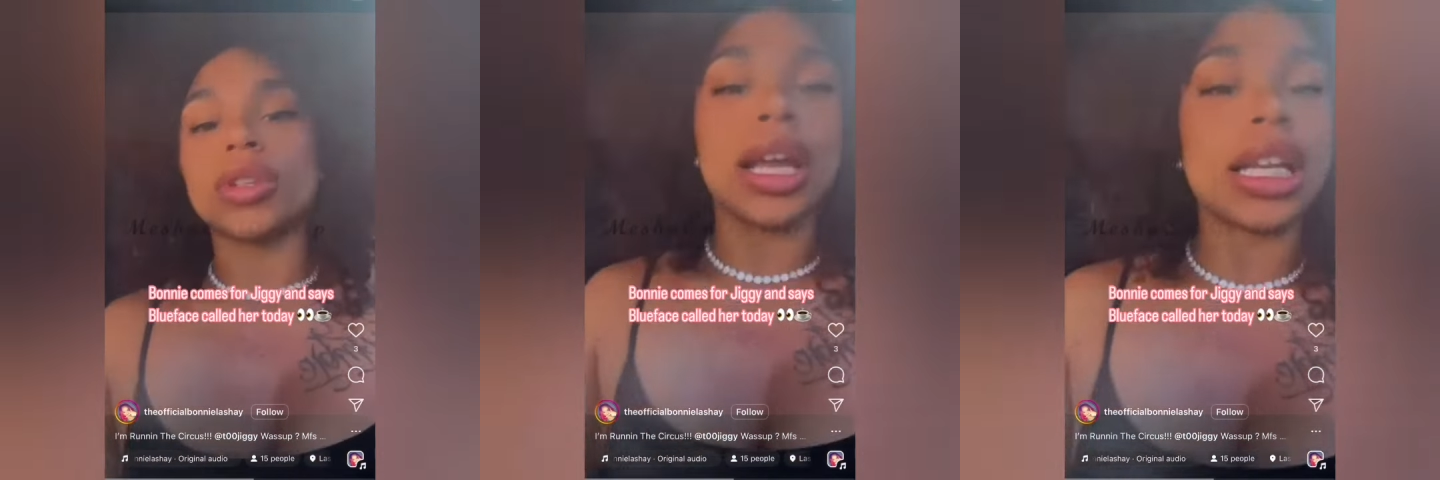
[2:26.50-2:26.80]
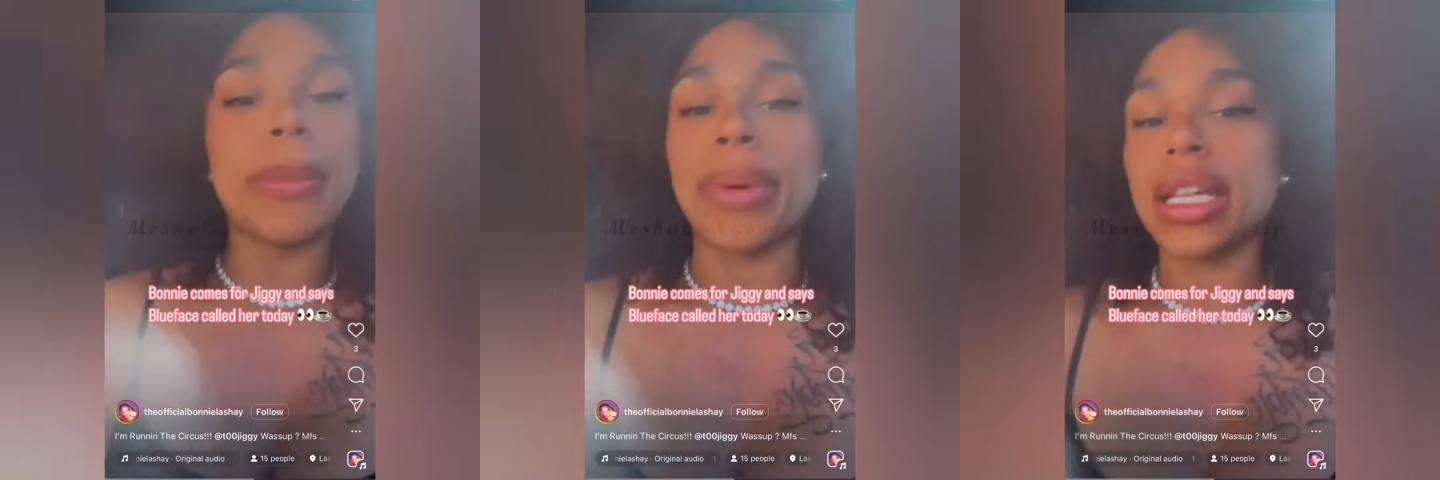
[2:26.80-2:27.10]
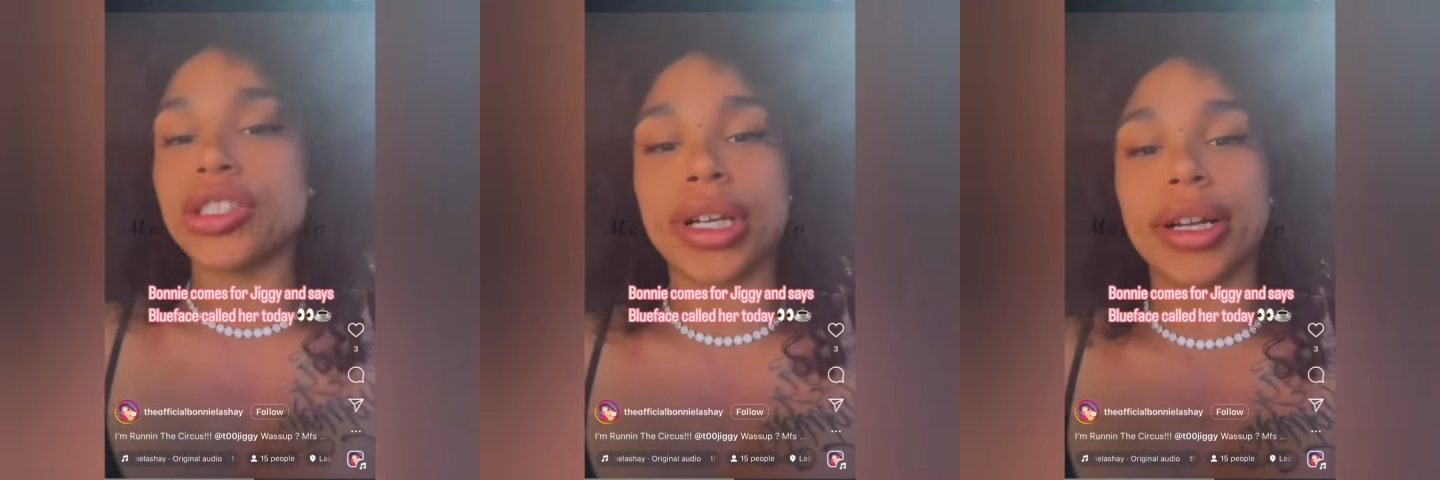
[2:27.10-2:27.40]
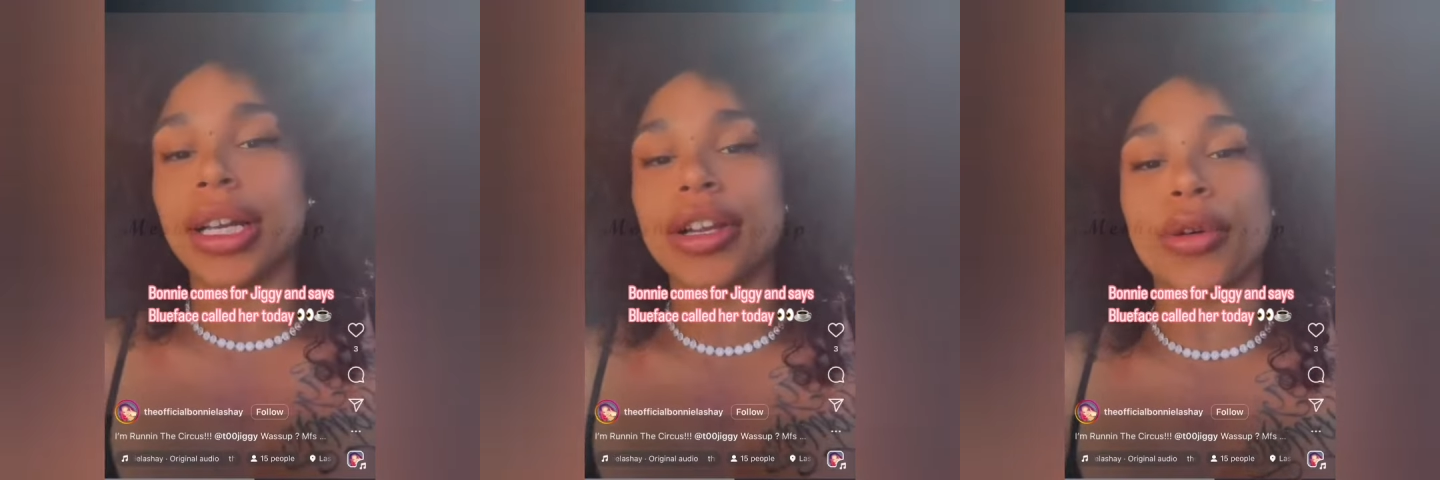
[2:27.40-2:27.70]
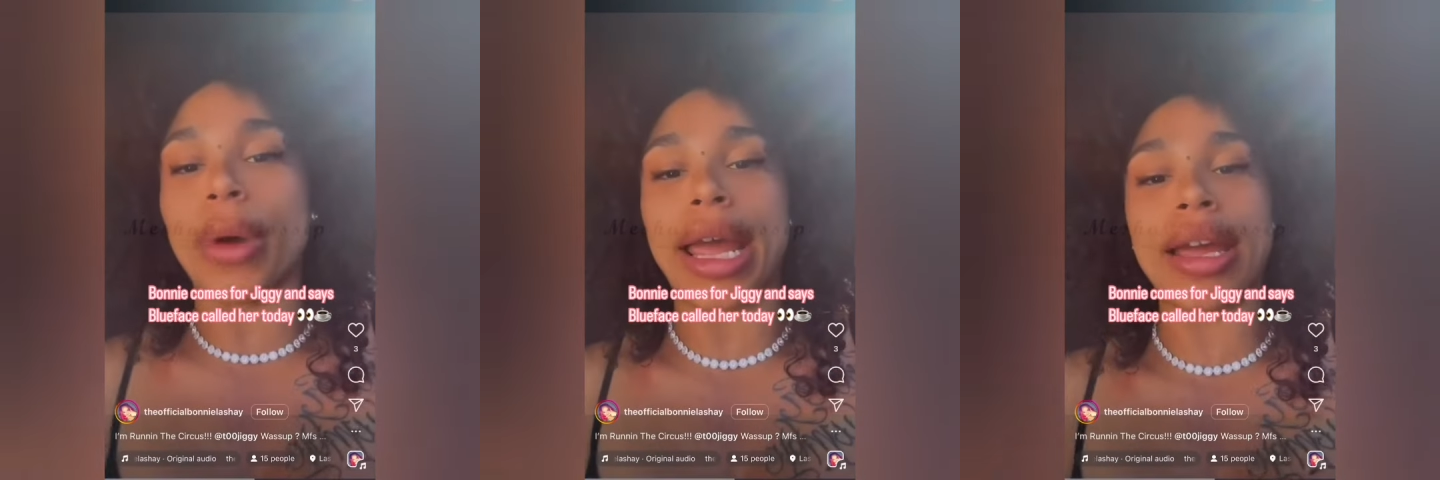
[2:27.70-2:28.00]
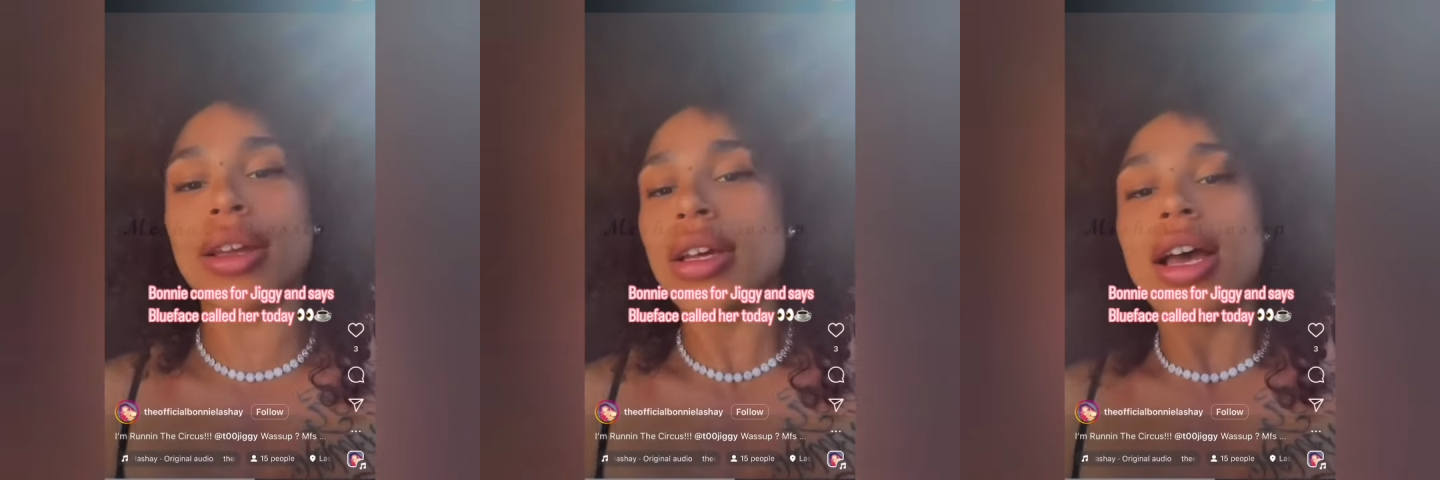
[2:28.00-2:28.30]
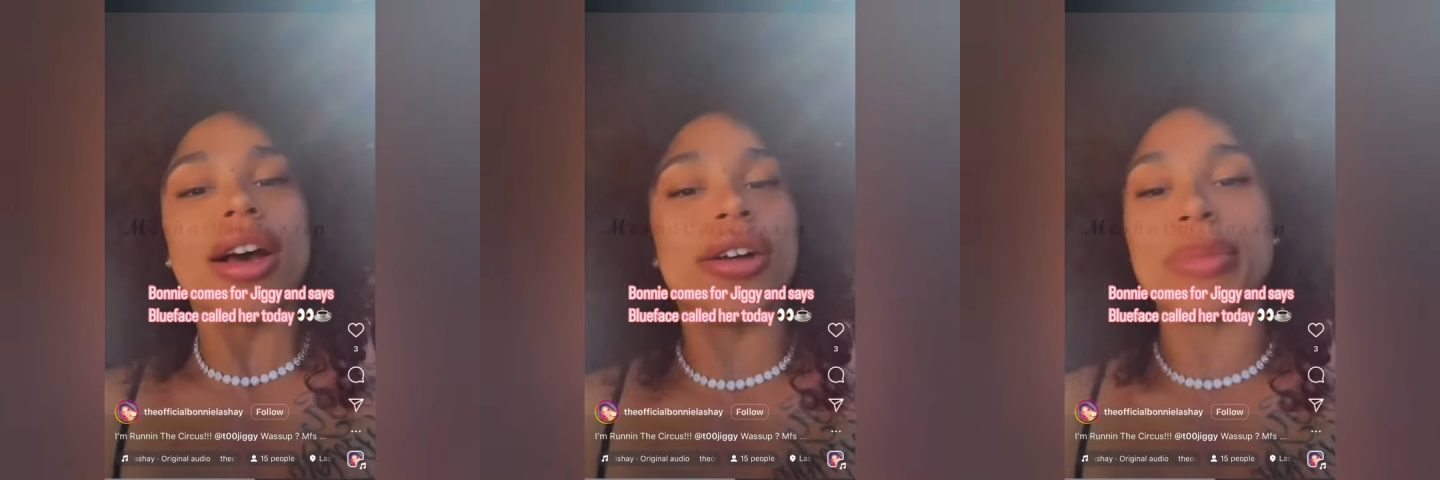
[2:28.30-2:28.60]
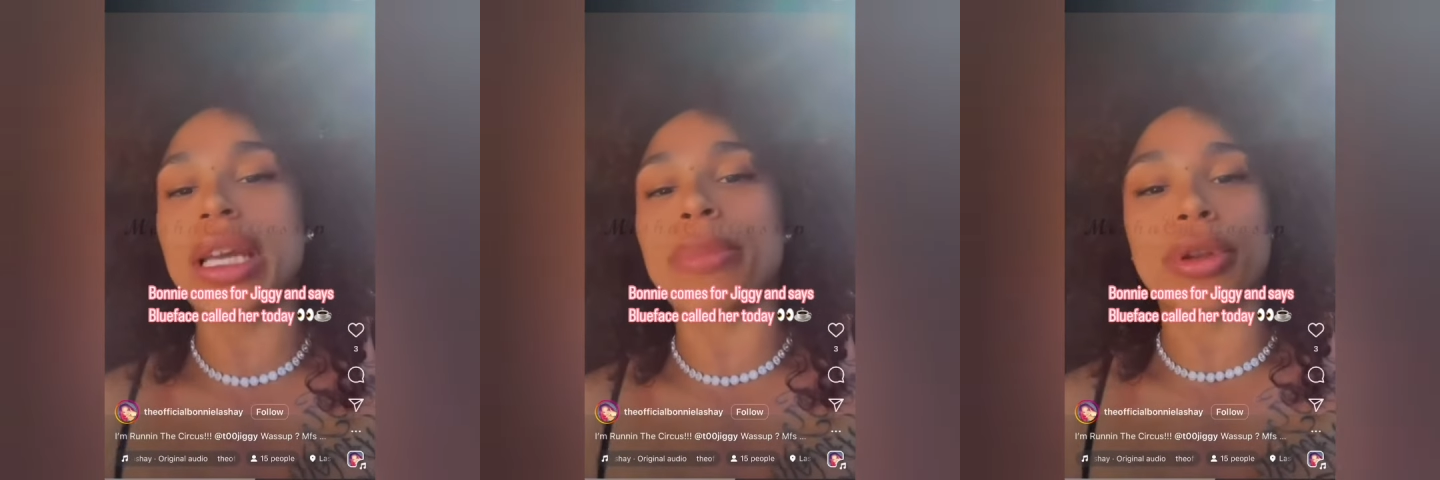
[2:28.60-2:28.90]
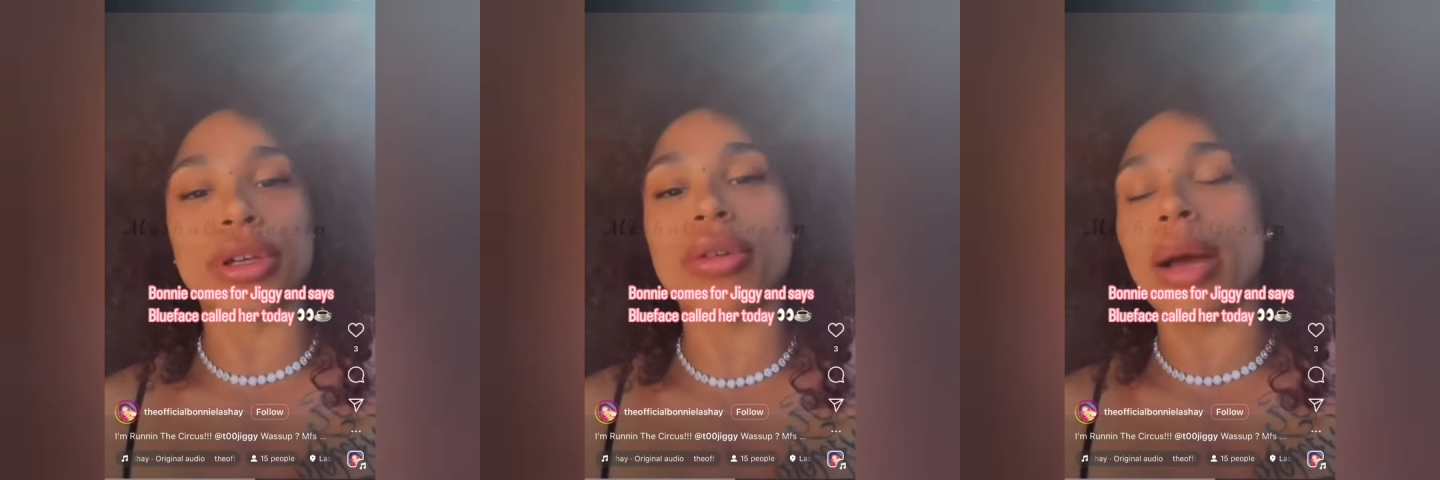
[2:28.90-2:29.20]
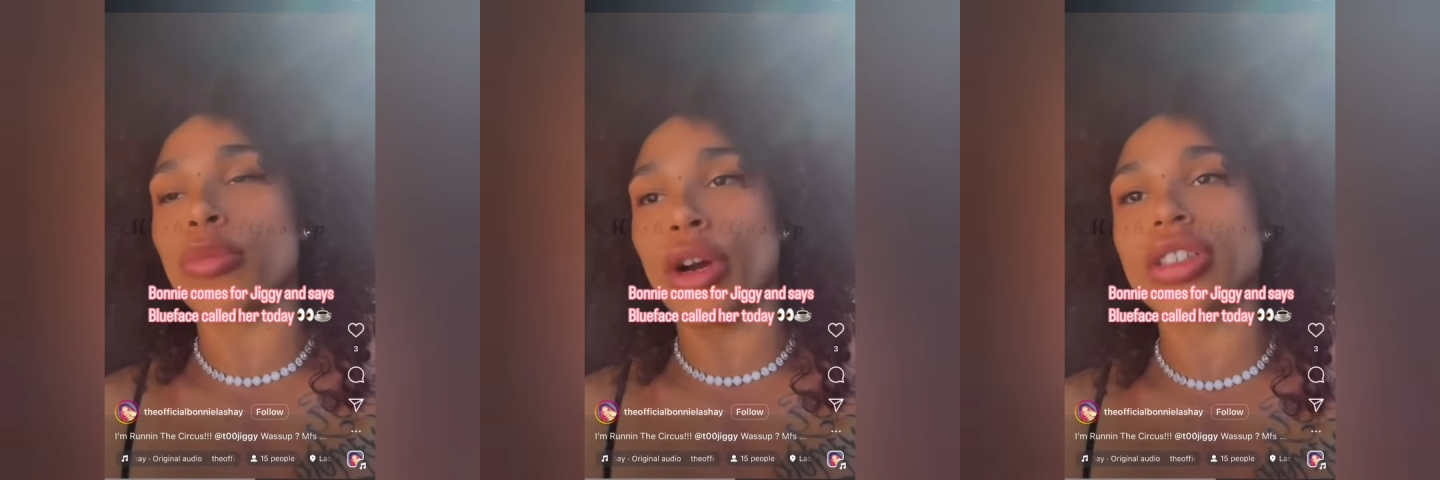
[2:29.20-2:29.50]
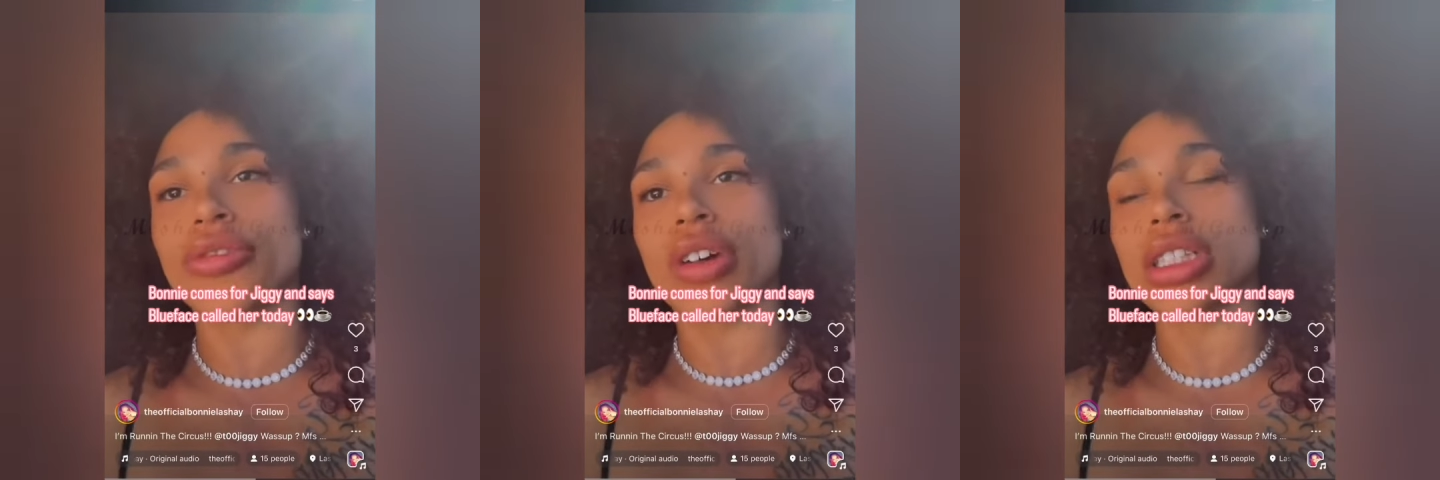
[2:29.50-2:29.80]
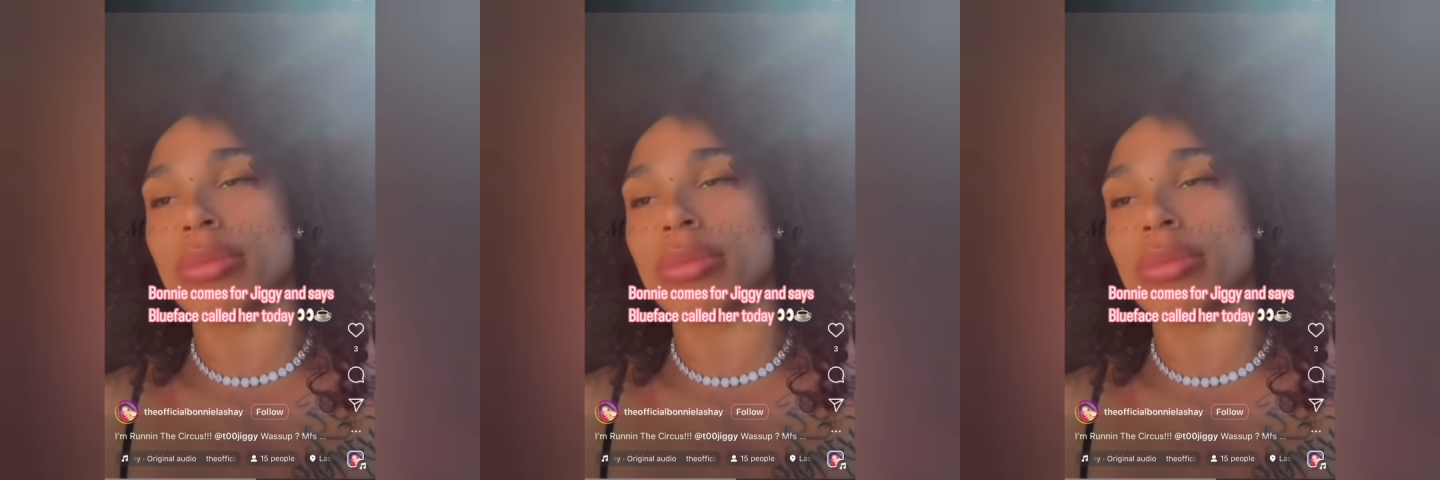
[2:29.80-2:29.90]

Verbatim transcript: any bitch trying to get in the way of me and Blue, I'm going to fuck